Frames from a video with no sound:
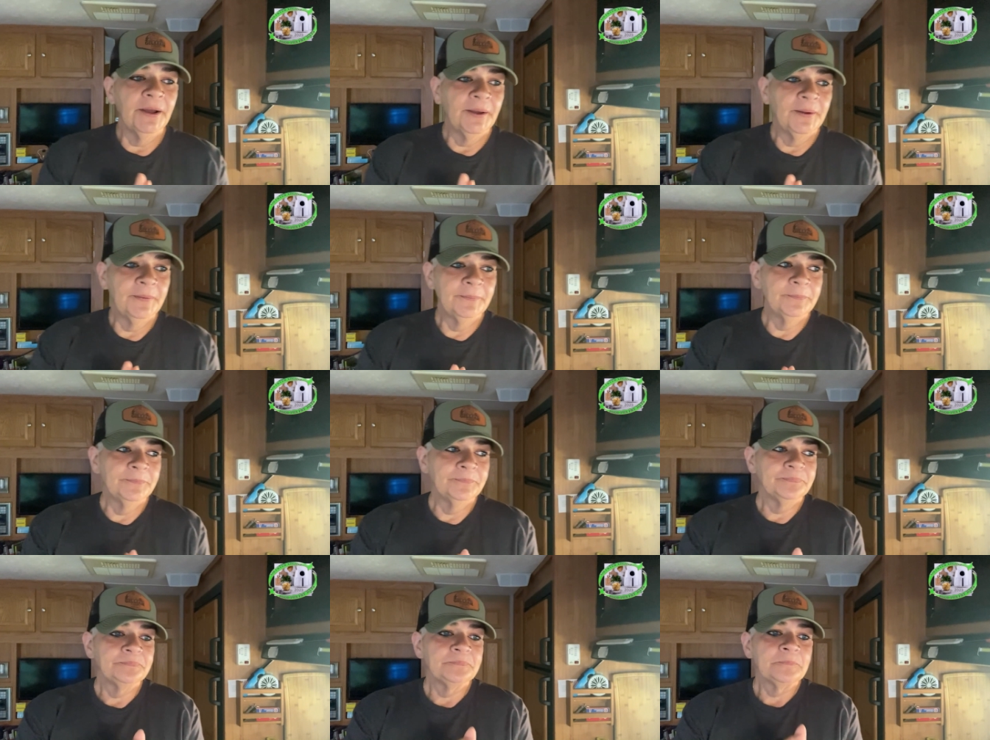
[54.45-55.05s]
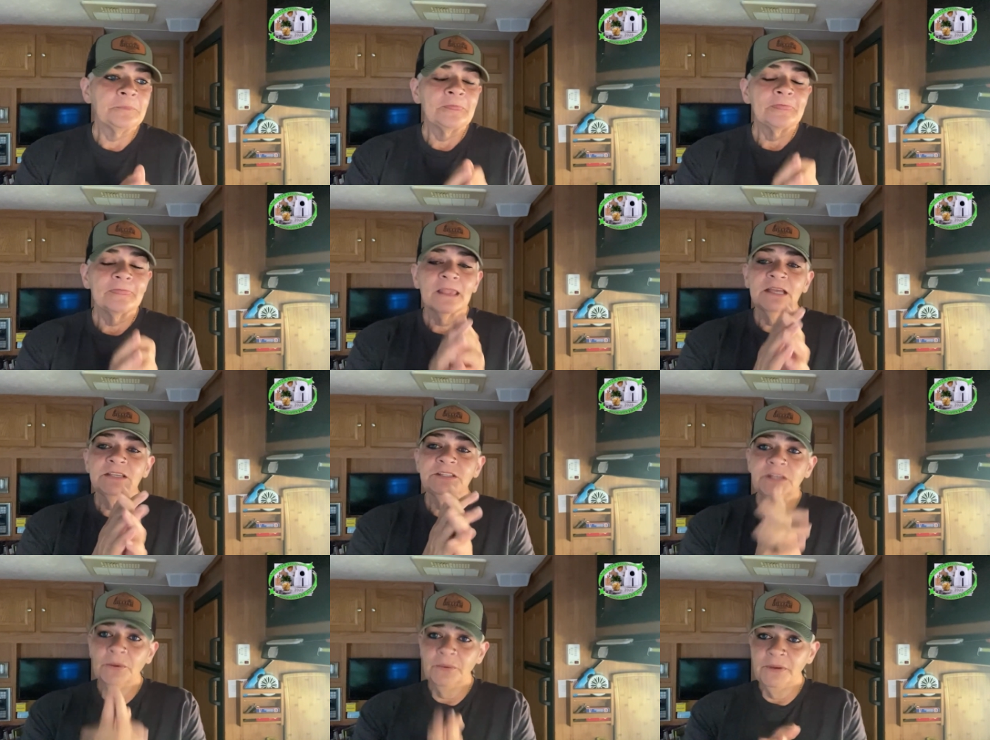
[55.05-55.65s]
Um,
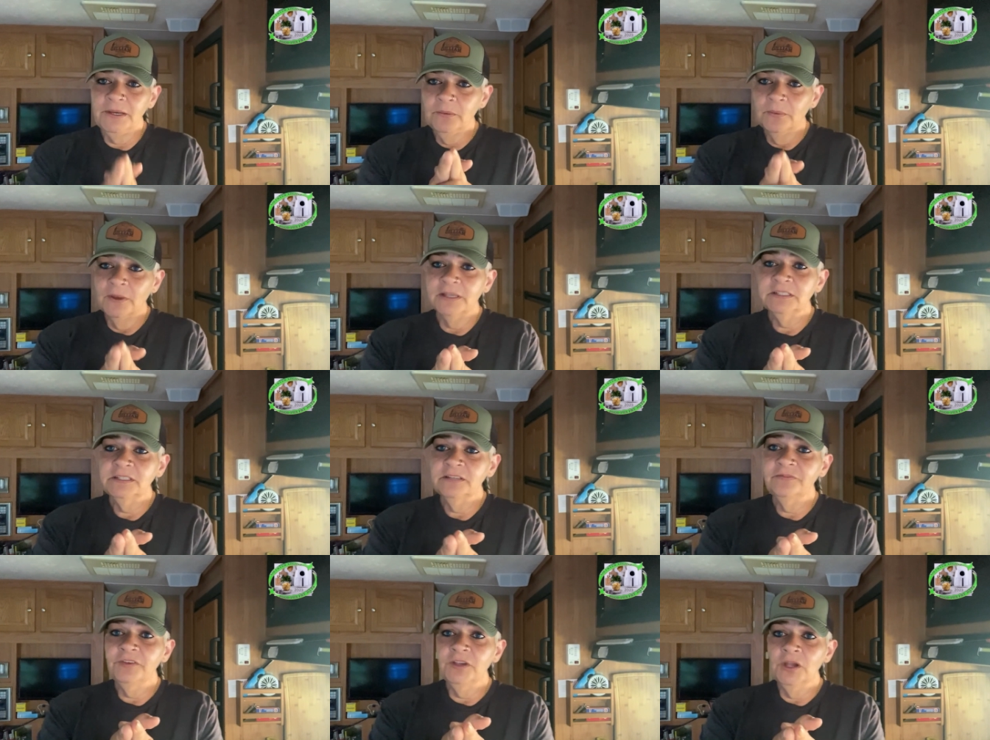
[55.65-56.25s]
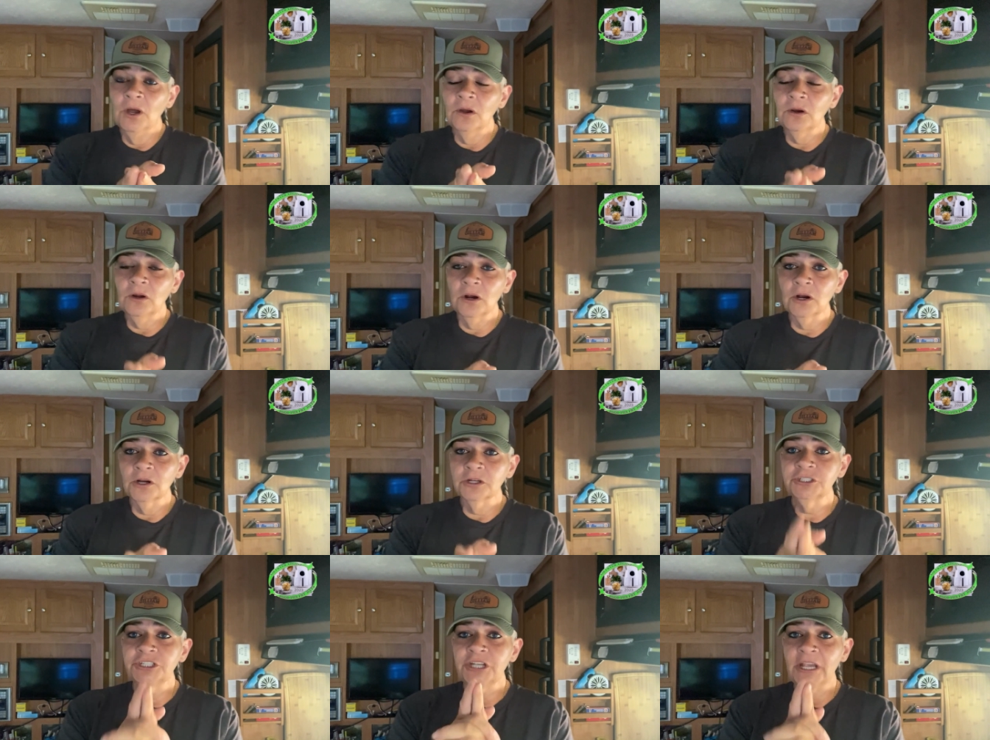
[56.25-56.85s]
so anyways, if you go to
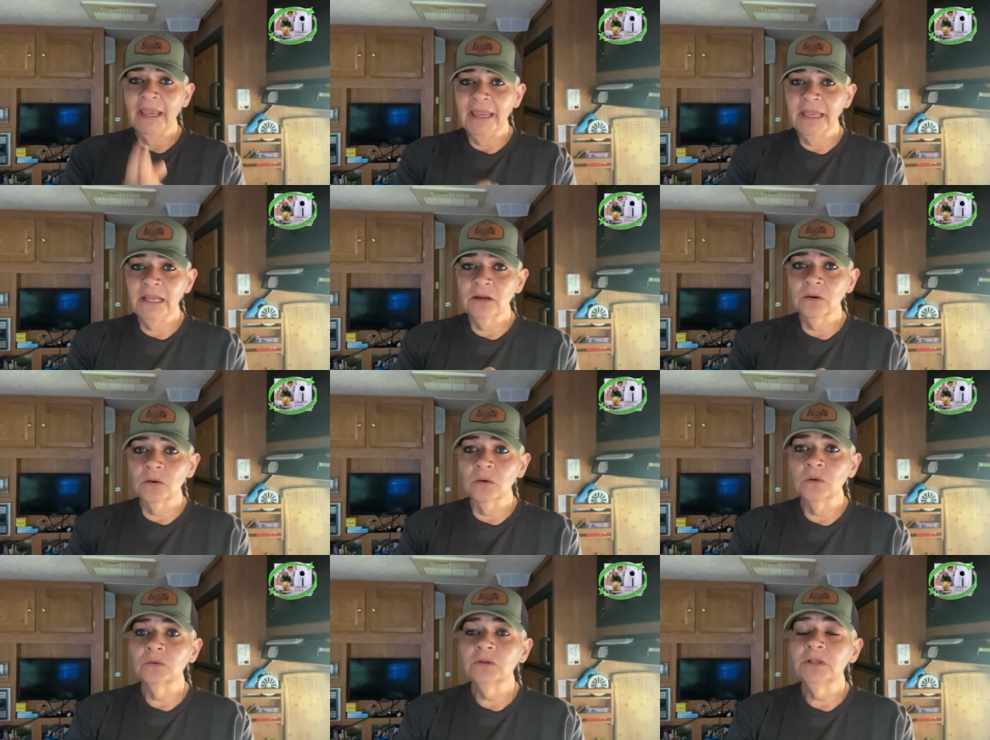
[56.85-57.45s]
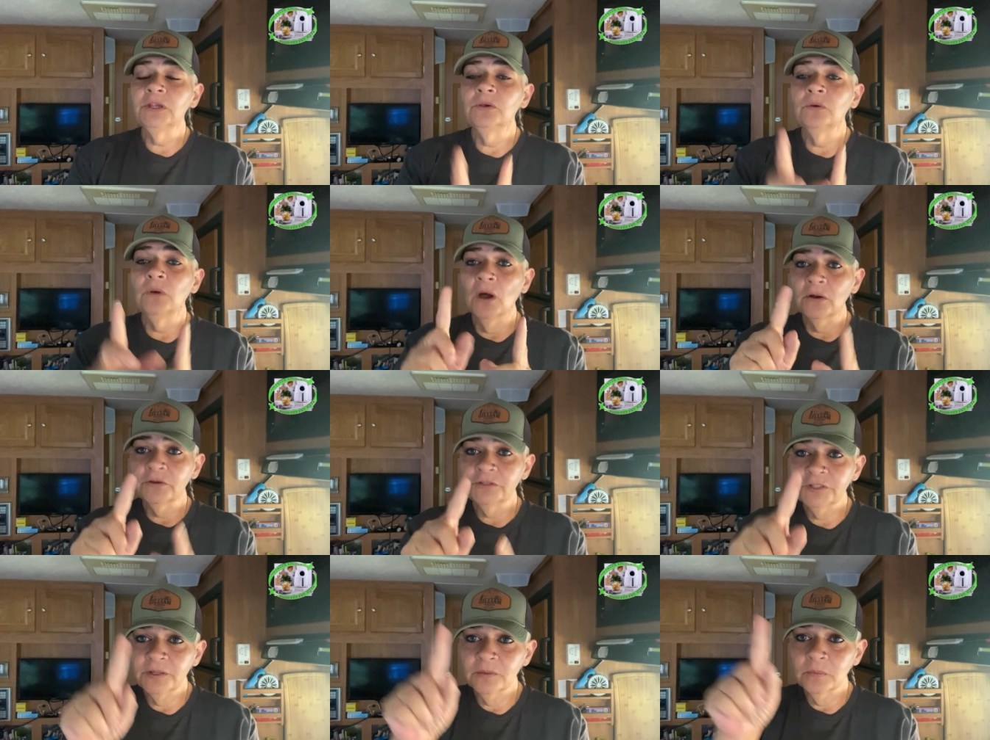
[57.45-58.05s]
her channel, you go
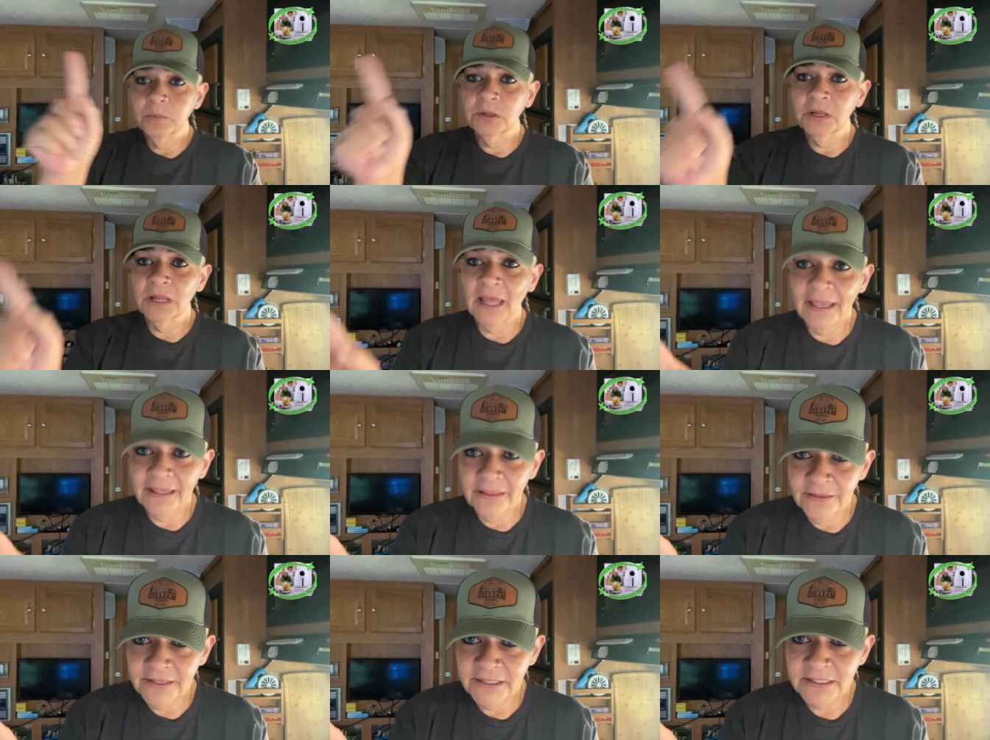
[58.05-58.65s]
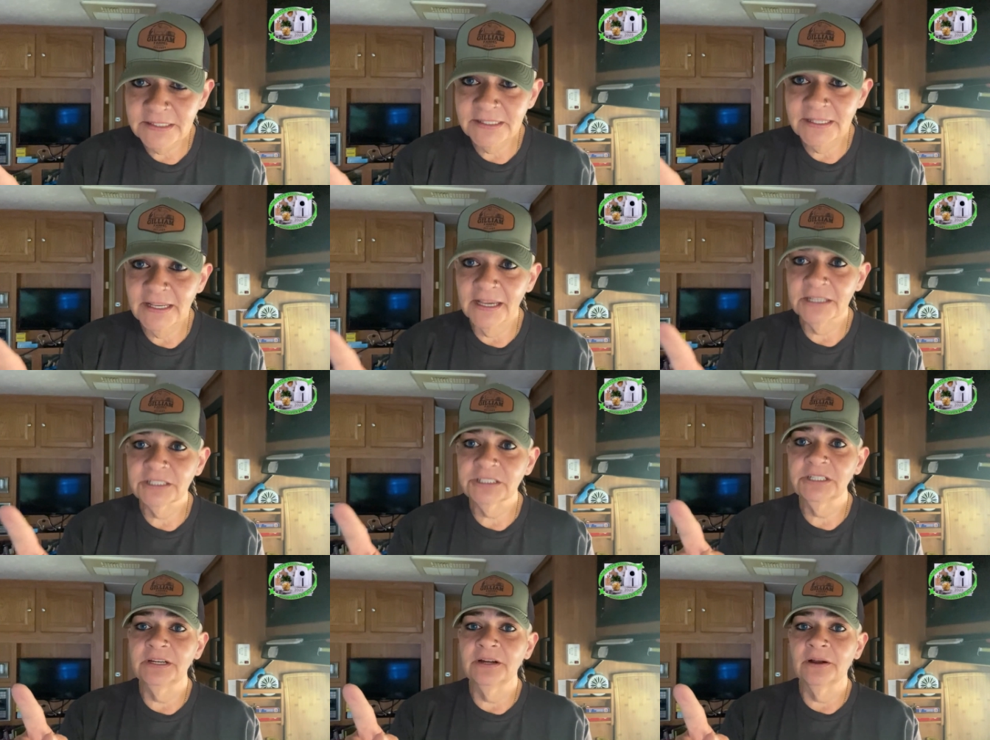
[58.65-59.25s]
to the playlist
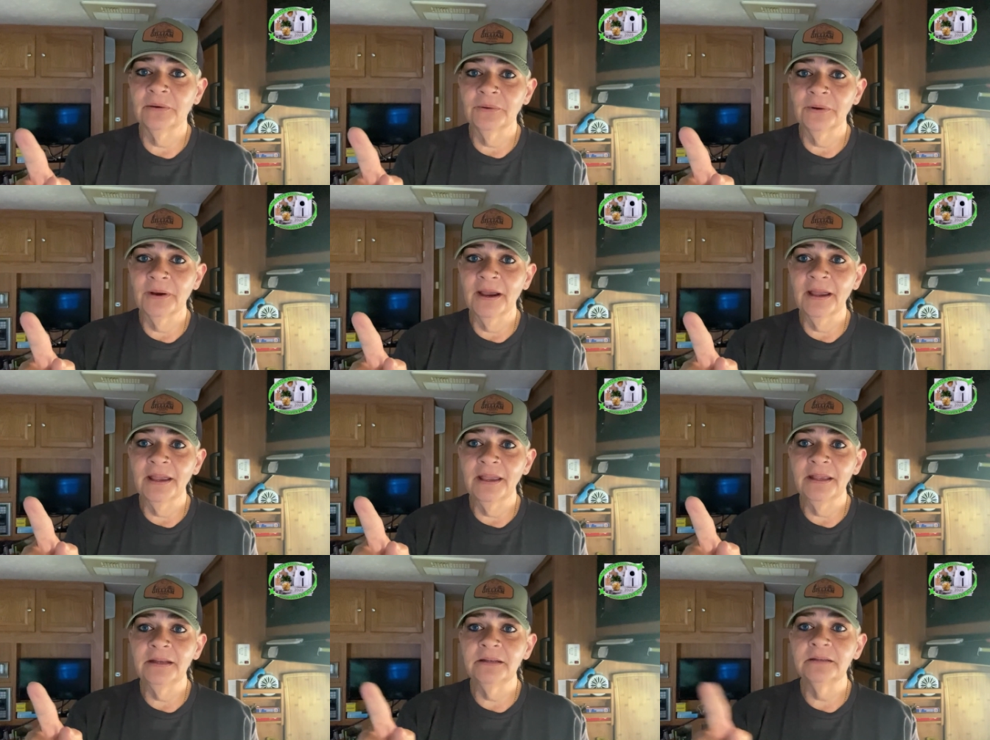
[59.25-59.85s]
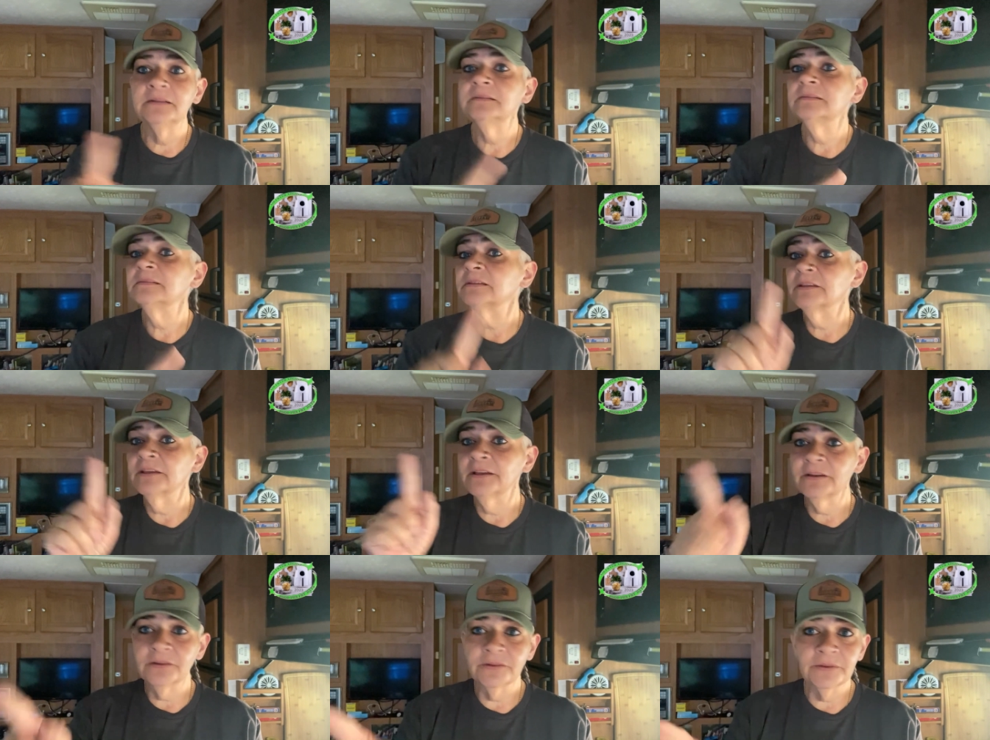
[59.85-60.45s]
section, all right?
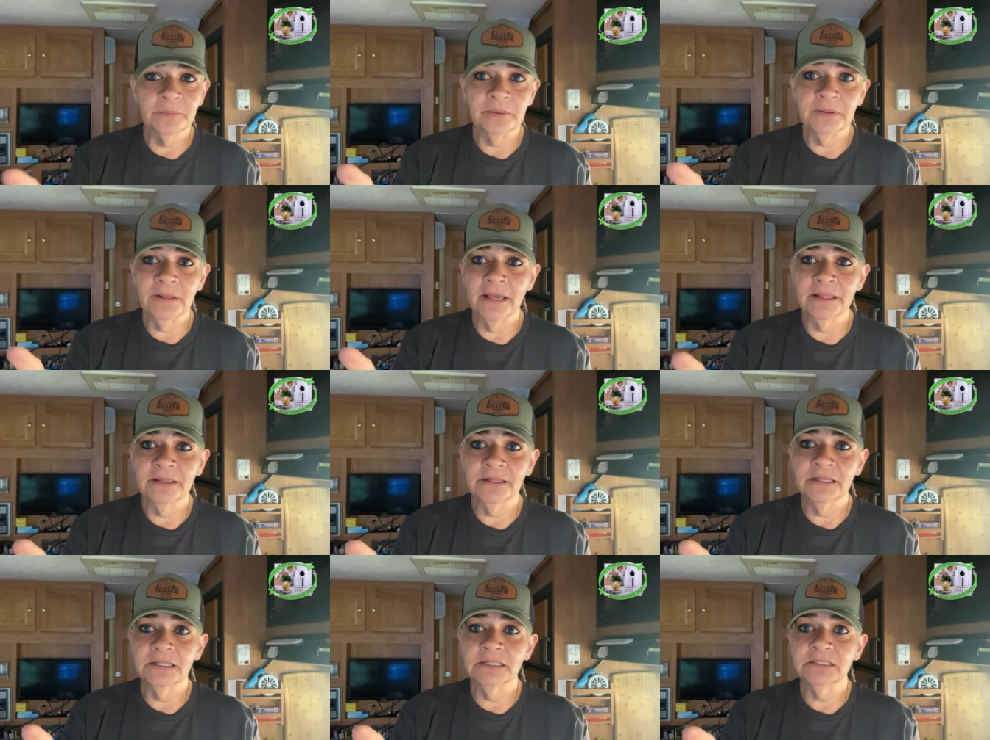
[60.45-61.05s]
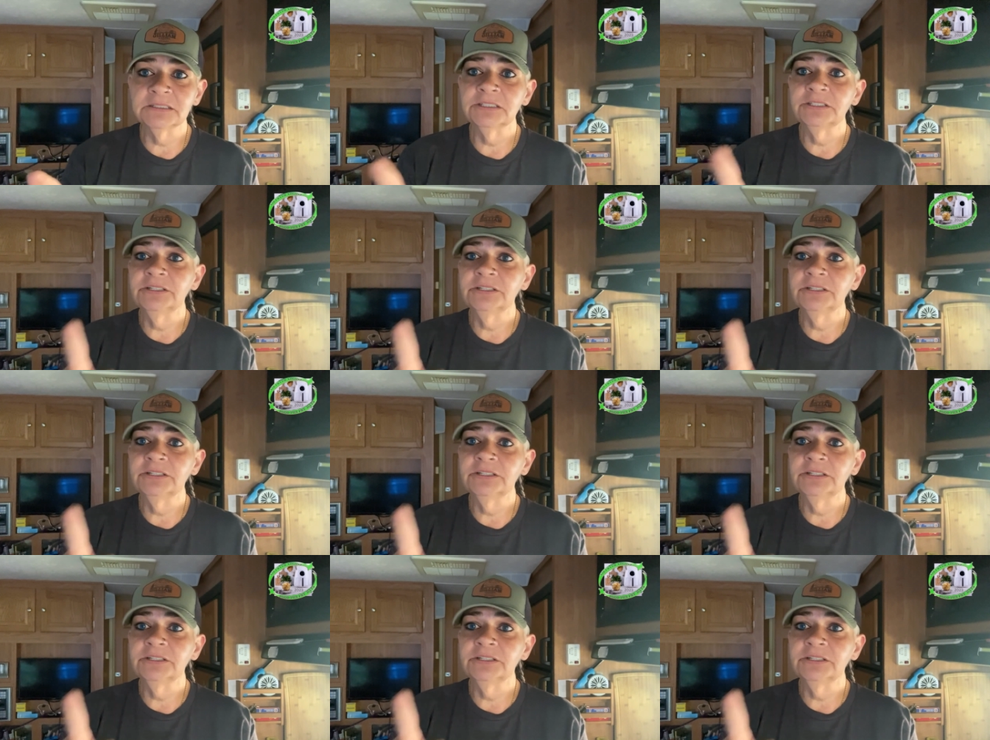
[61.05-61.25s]
Click on the playlist.